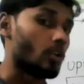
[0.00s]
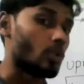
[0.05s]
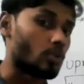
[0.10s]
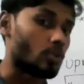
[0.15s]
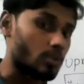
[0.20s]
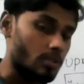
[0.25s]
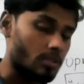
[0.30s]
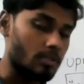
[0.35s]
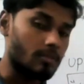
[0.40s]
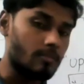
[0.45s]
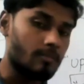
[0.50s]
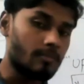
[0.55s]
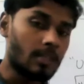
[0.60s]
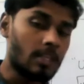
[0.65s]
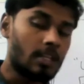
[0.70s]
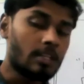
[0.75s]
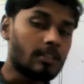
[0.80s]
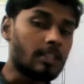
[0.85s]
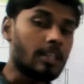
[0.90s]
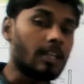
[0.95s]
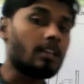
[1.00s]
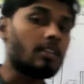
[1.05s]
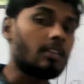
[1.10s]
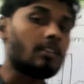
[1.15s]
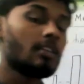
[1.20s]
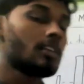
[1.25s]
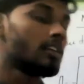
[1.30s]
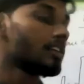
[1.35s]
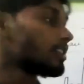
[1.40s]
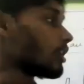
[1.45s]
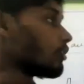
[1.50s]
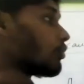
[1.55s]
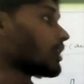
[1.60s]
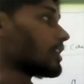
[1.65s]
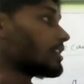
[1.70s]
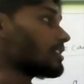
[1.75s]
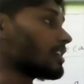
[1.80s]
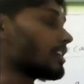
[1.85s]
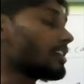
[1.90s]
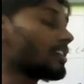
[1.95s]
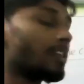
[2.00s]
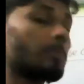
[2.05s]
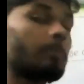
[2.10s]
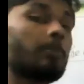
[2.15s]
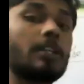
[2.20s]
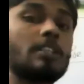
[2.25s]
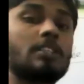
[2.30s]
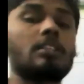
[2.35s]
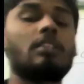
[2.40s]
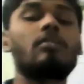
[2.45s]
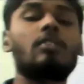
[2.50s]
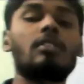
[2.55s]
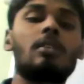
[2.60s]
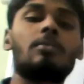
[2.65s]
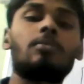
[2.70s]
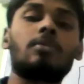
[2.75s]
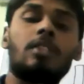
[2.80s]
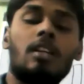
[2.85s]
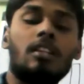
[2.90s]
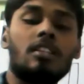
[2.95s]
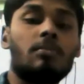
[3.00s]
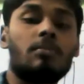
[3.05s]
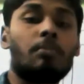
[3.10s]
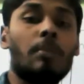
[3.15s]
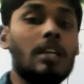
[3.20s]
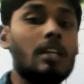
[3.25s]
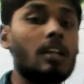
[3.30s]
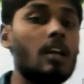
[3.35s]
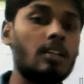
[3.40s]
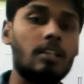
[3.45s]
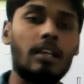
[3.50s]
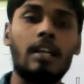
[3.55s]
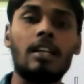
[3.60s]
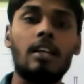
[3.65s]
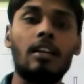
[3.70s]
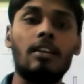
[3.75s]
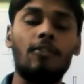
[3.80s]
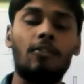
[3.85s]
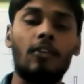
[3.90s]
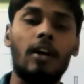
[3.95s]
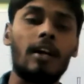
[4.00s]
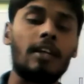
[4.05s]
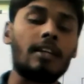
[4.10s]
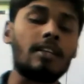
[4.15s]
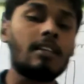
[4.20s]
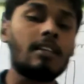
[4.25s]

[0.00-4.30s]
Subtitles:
views, then the original temperature of the substance may not identify,